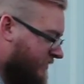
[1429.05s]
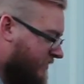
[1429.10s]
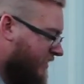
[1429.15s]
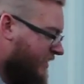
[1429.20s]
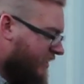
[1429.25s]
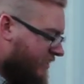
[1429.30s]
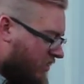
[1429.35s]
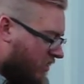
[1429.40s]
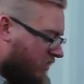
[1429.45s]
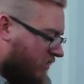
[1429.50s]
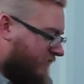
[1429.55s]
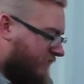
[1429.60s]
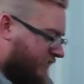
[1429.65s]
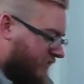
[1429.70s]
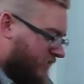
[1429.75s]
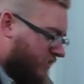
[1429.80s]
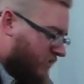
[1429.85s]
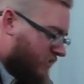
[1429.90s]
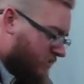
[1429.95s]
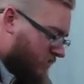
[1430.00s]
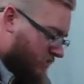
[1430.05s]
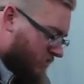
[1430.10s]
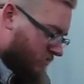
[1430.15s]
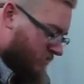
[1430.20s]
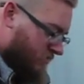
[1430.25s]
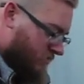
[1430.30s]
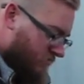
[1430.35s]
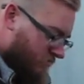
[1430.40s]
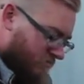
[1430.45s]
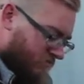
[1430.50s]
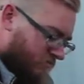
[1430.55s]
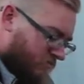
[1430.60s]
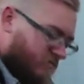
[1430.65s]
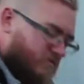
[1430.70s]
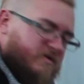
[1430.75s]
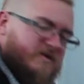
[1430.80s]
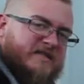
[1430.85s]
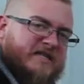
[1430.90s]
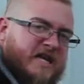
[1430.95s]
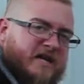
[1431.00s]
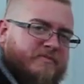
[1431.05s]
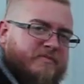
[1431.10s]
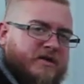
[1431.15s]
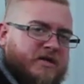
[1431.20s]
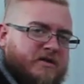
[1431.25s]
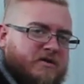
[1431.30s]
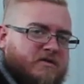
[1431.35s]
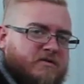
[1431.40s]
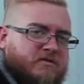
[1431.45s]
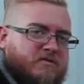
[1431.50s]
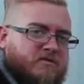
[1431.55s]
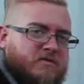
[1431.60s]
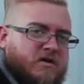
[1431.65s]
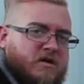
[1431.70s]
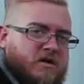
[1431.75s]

to get all of the sediment and